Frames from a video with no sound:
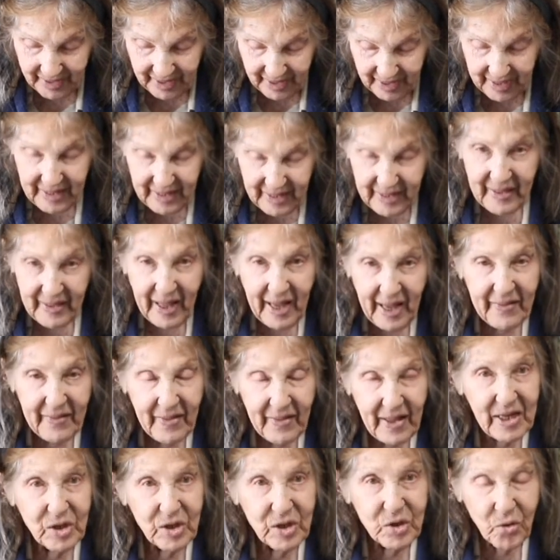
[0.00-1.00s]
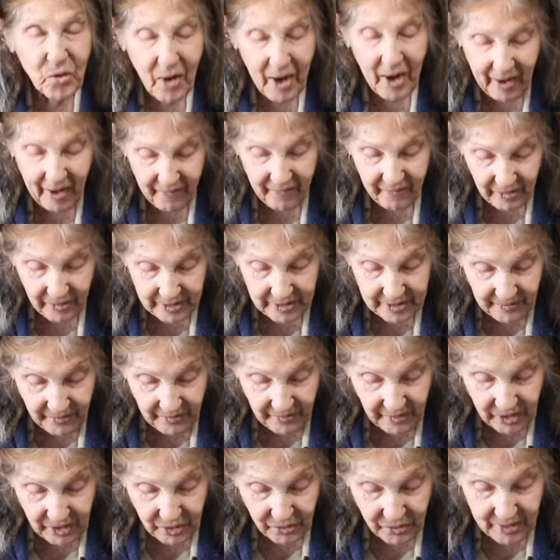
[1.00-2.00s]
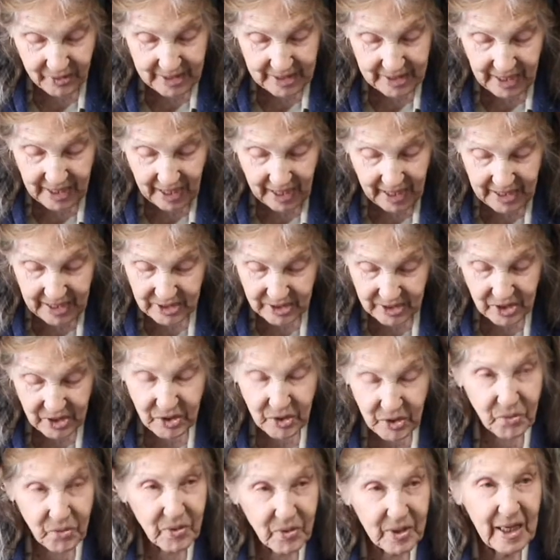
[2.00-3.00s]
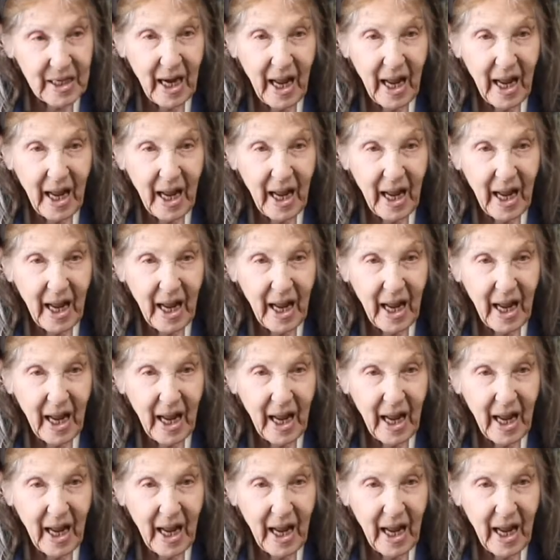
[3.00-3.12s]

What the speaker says: And then they traveled 3 days and 3